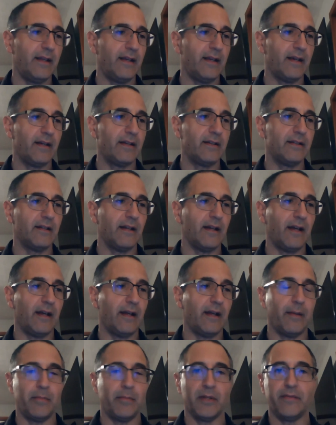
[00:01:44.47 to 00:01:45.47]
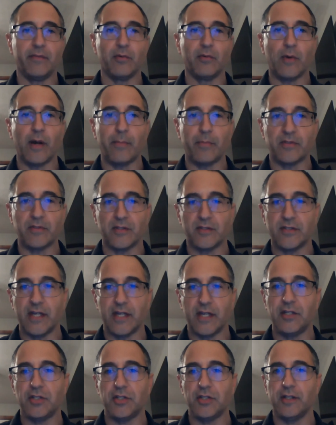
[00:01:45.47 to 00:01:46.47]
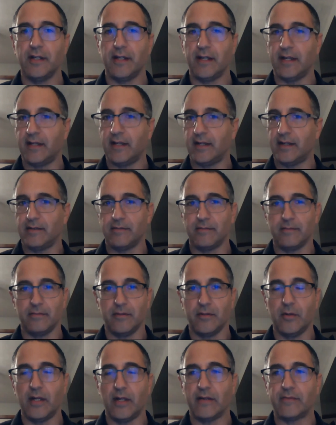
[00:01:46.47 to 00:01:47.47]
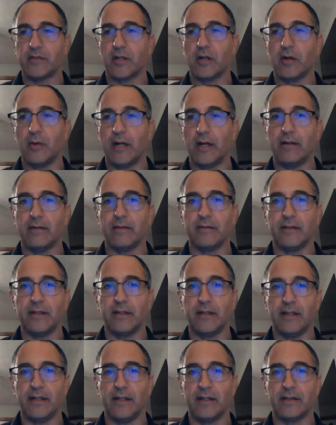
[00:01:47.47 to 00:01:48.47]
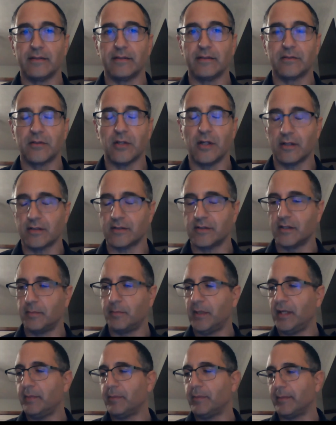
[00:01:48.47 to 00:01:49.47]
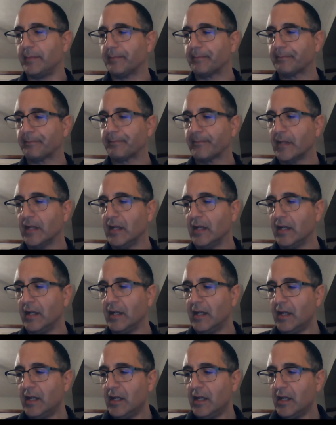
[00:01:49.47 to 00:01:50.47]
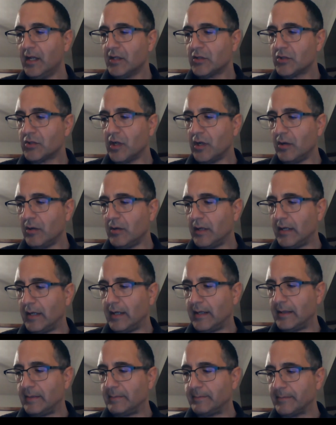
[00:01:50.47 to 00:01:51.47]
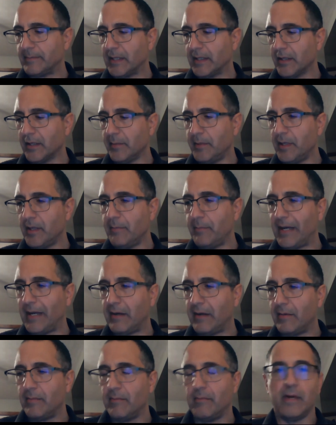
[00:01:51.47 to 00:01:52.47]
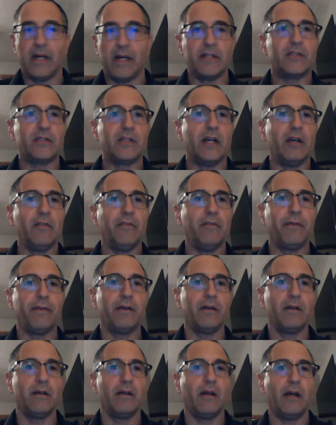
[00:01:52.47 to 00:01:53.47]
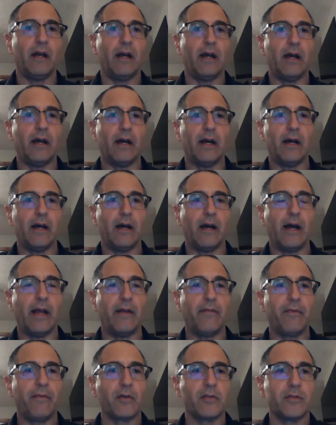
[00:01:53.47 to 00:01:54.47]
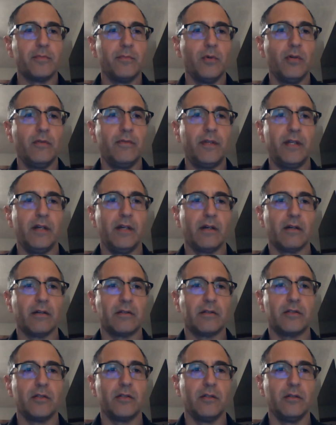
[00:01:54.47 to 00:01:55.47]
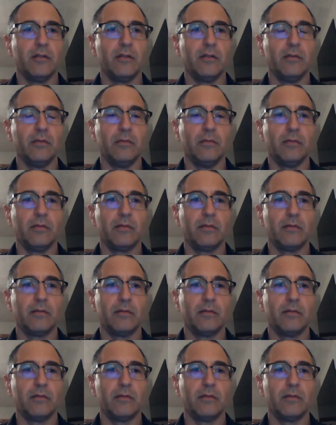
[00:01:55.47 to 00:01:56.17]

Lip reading: And I believe in representation, and you have to go out and talk to the people. So a little bit about myself. I first moved here to